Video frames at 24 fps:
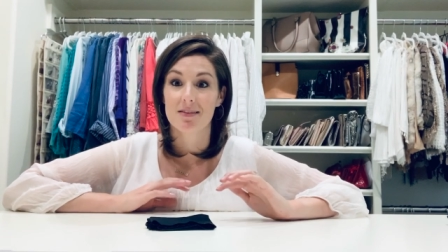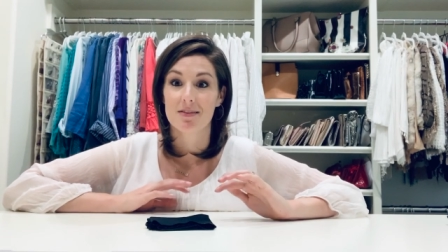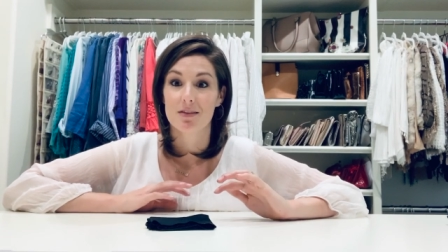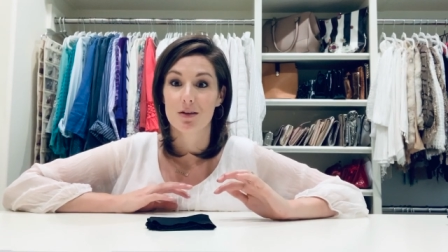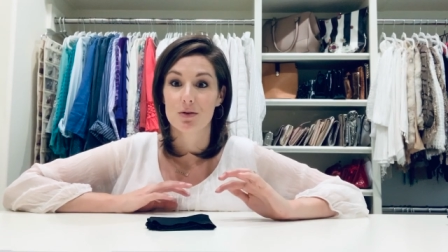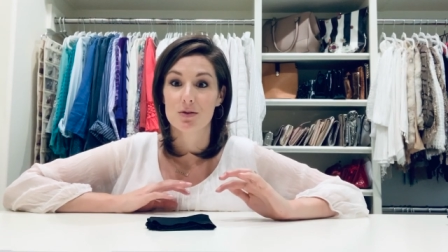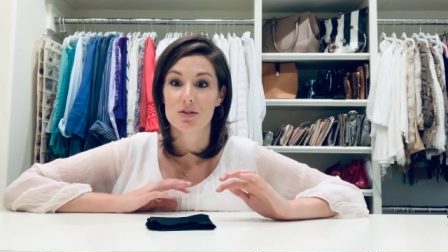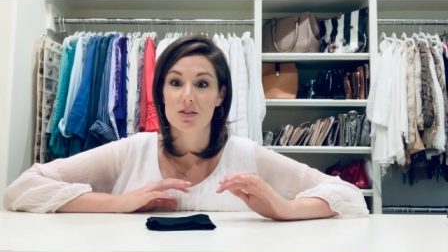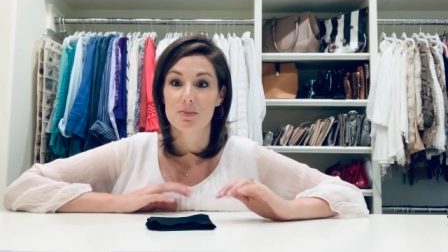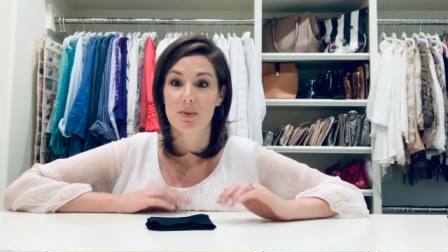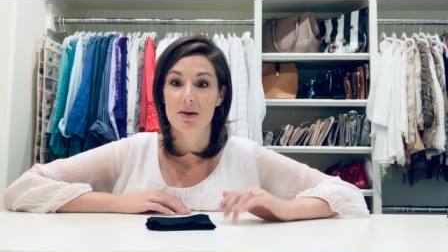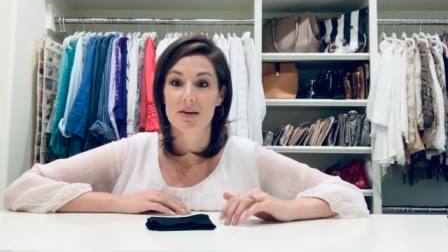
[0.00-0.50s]

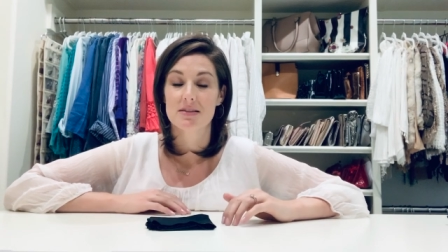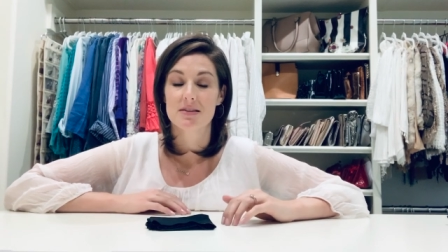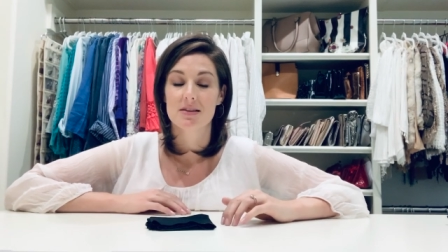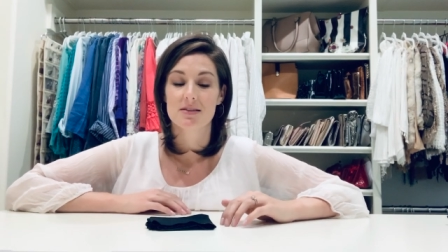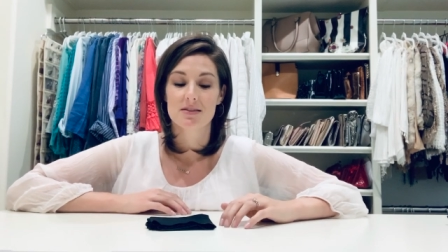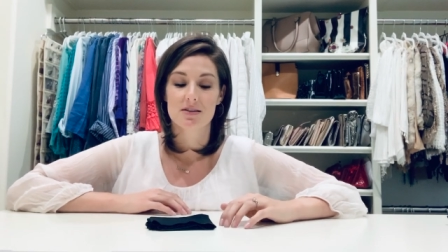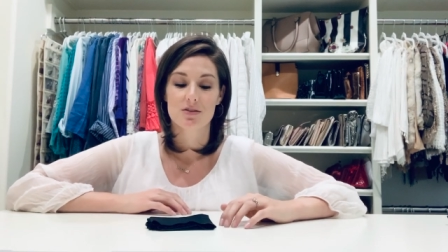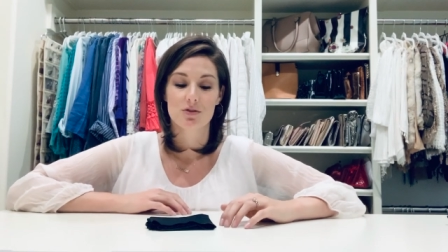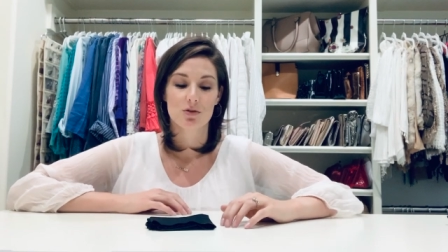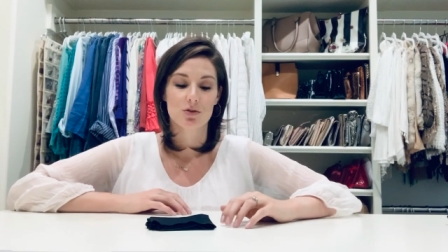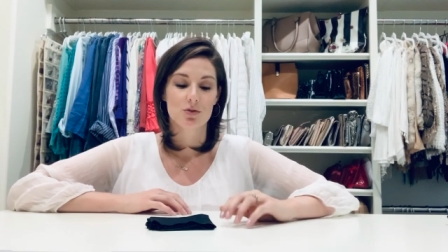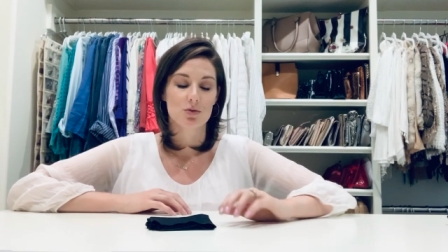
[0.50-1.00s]
those spaces
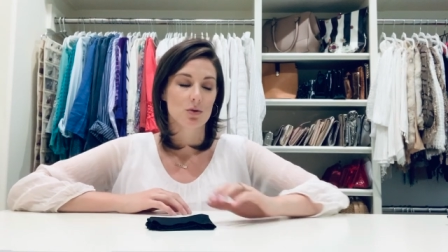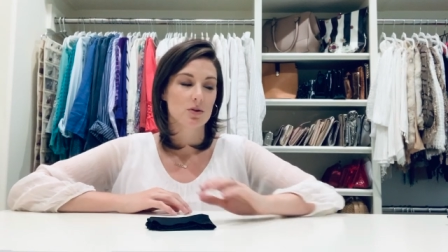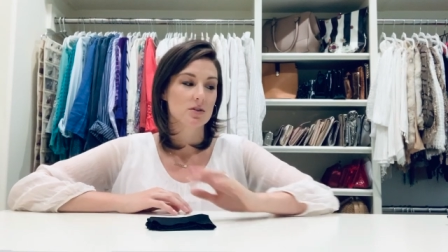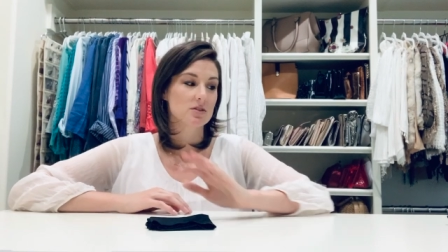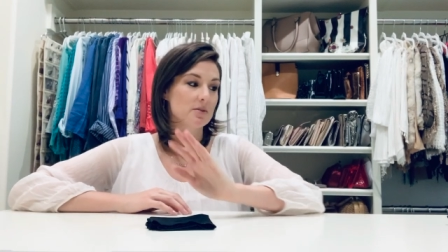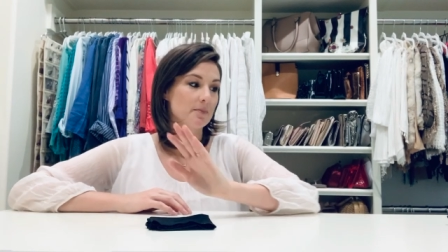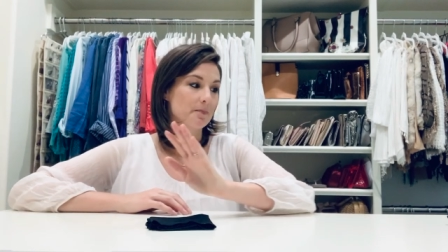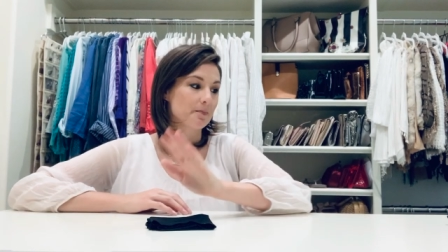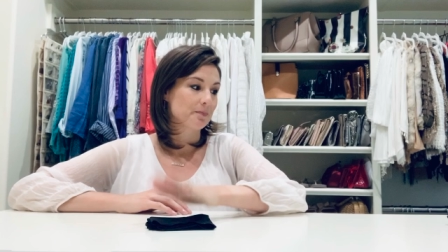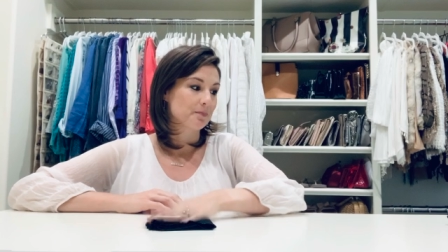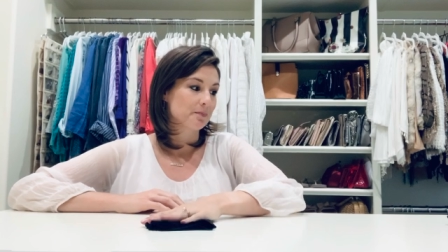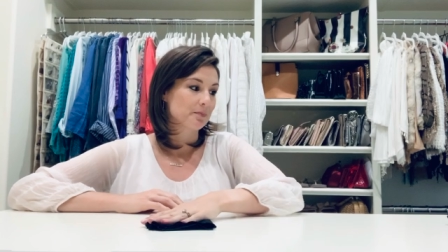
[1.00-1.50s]
in your
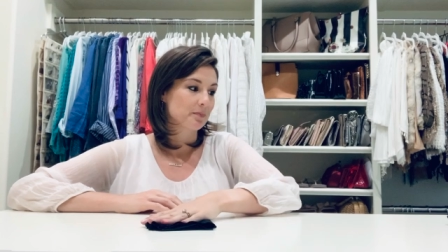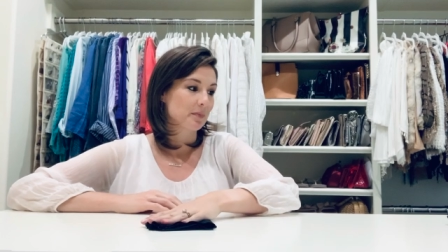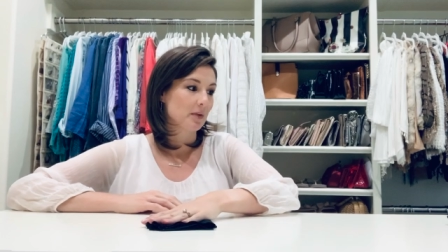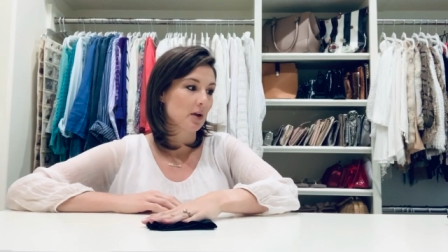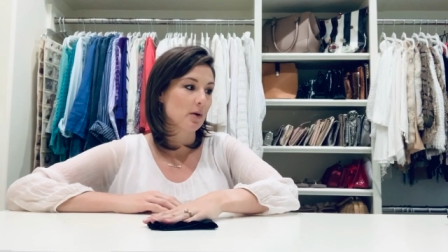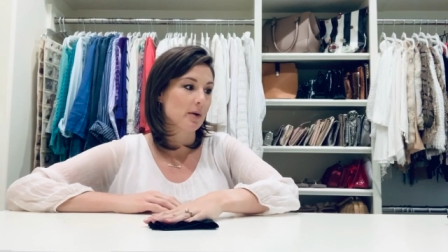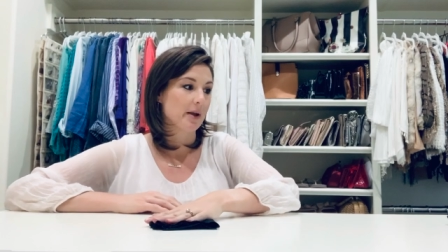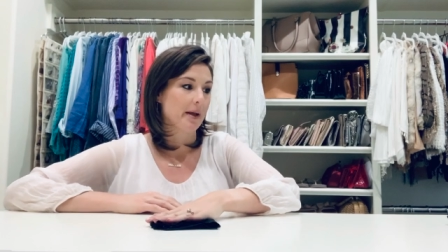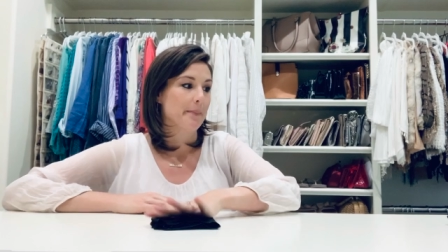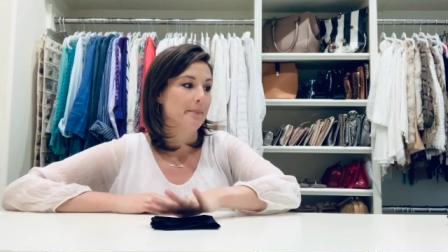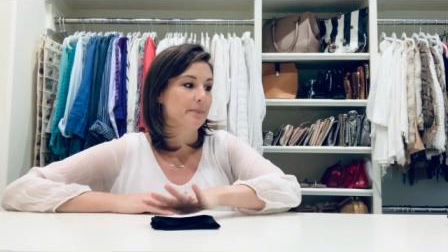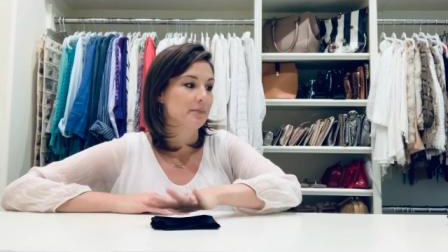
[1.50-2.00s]
drawers.
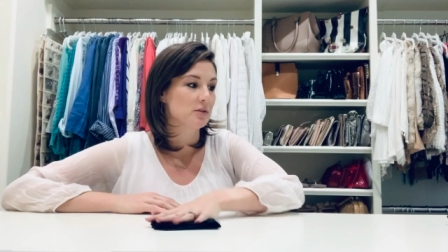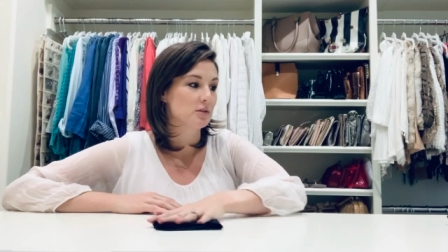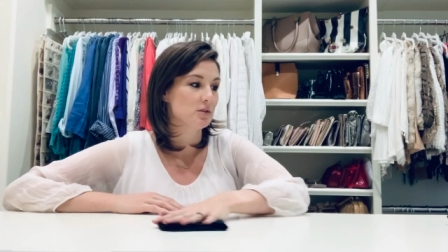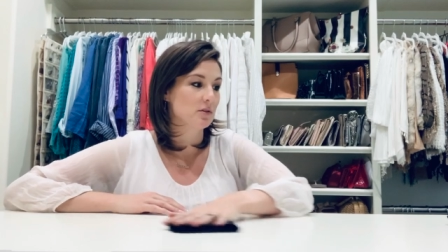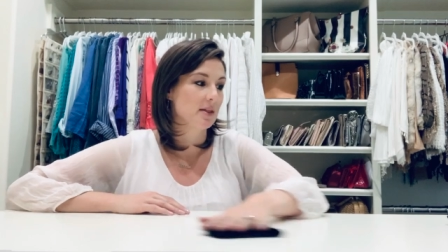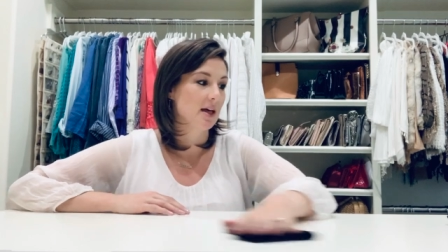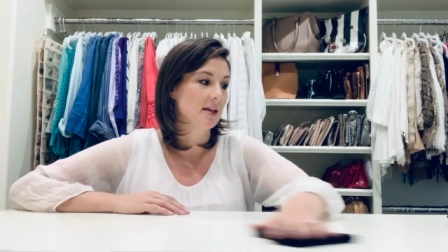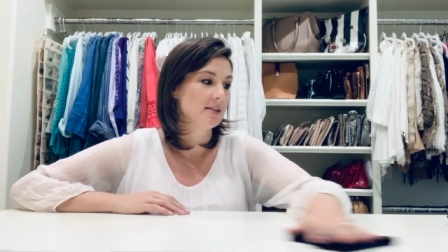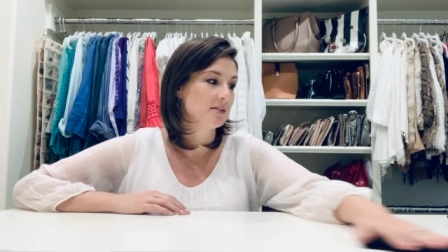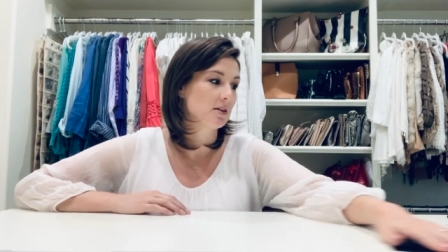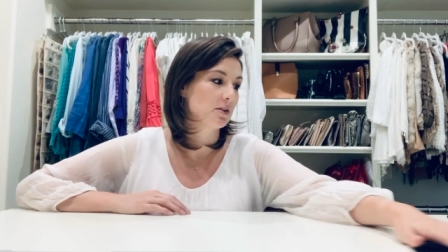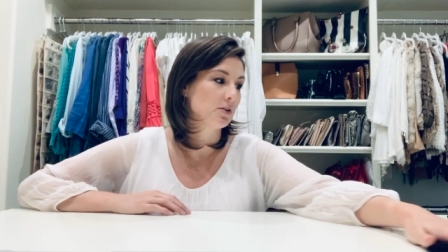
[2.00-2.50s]
Okay, so
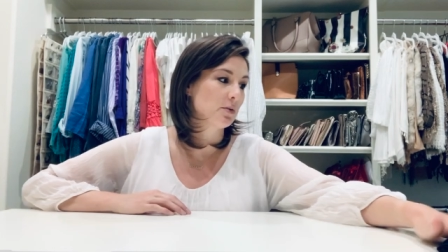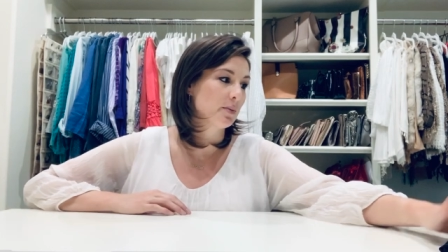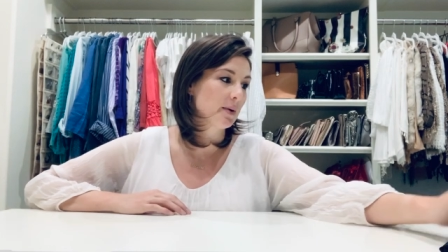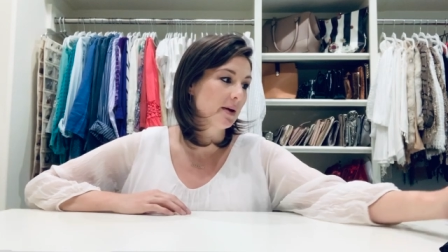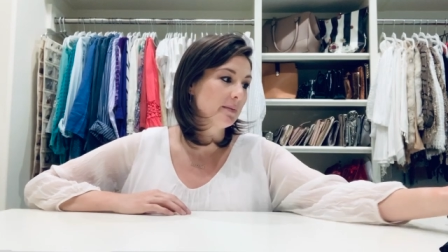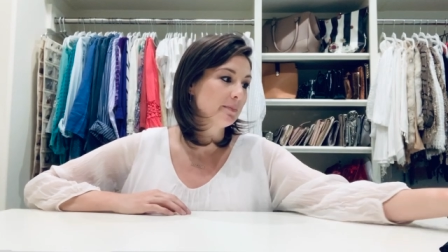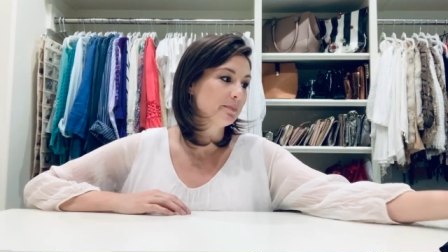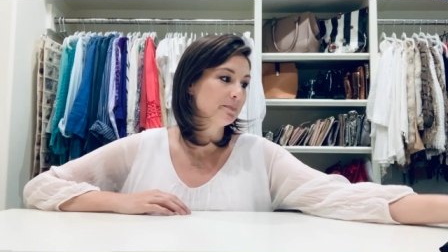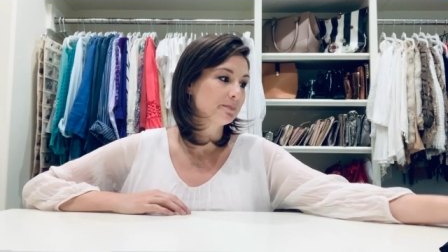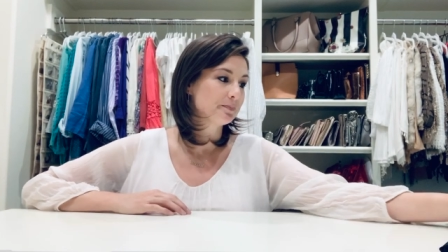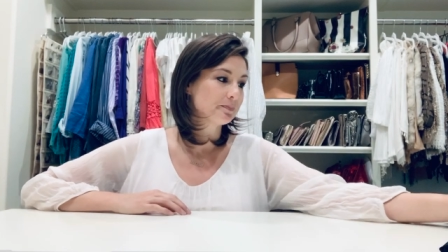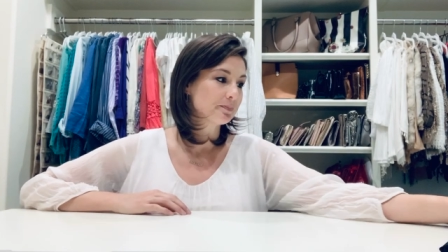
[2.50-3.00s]
that's
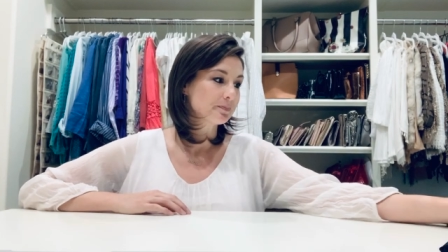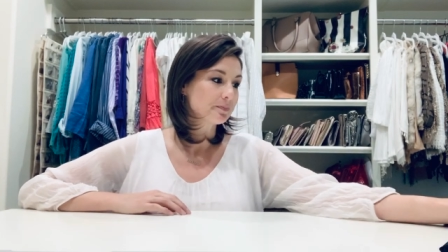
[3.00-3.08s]
underwear.